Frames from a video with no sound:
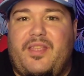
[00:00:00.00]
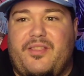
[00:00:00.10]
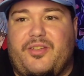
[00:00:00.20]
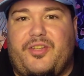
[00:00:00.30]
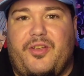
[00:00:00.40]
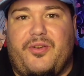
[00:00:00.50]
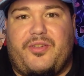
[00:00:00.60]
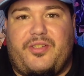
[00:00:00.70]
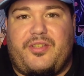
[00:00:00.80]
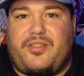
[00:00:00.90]
in the show.
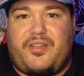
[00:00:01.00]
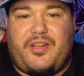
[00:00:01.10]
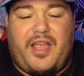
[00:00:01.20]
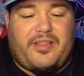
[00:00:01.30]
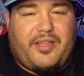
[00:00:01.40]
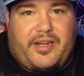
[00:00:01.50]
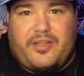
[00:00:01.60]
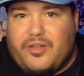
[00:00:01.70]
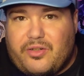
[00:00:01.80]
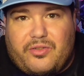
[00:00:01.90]
She's an athletic
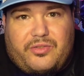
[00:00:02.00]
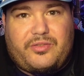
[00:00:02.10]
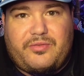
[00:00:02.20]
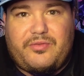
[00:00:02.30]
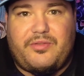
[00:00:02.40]
girl.